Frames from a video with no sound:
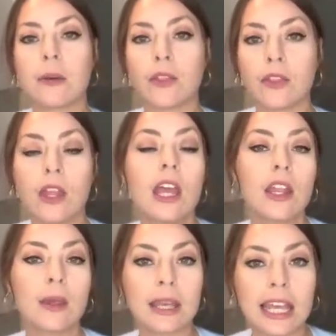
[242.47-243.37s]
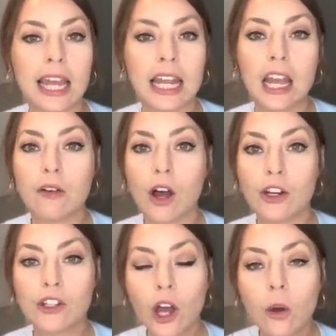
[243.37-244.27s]
about the beginning of
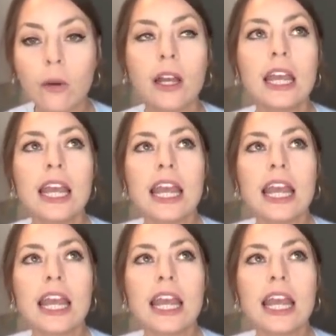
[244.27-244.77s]
October,